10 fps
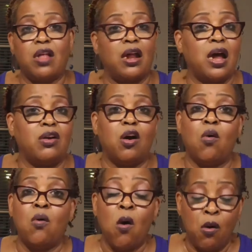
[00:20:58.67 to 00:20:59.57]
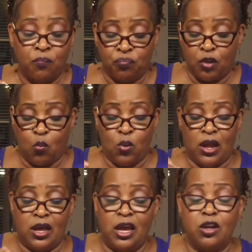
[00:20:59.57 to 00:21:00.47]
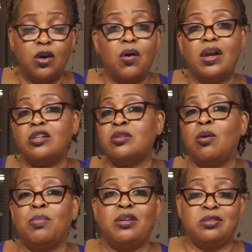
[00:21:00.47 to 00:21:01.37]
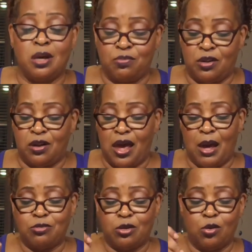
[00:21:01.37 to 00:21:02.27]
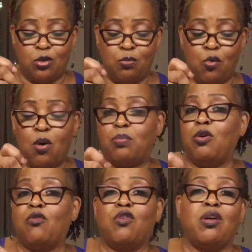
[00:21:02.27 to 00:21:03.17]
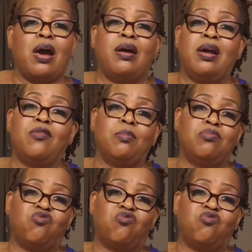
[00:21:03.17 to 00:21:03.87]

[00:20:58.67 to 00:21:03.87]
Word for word: and I know when he do it, it's going to be something absolutely more beautiful than I can ever